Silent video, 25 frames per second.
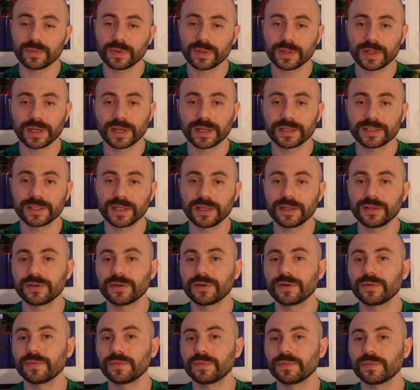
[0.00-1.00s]
like I said, you
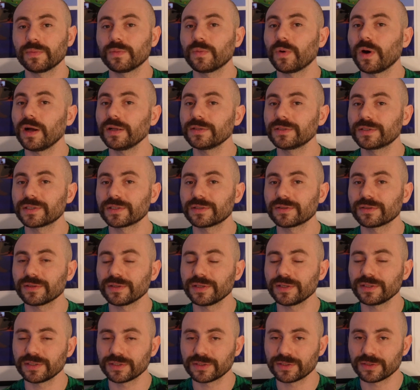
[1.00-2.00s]
can watch it or
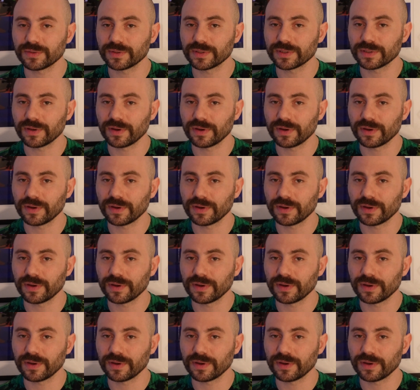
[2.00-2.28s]
listen to it